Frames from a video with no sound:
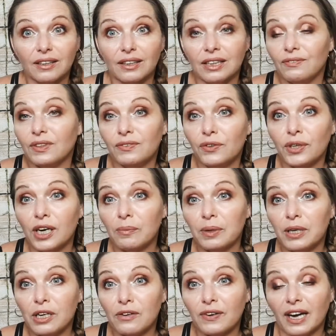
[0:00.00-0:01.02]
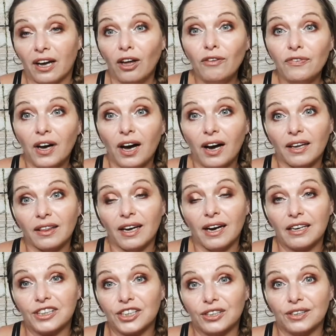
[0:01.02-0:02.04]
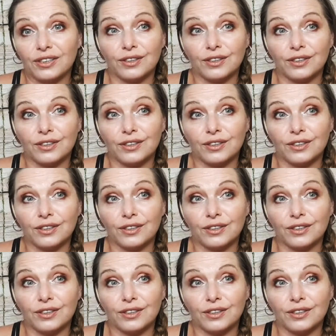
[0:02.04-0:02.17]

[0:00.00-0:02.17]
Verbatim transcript: even if you got a pair of e.l.f. eyelashes,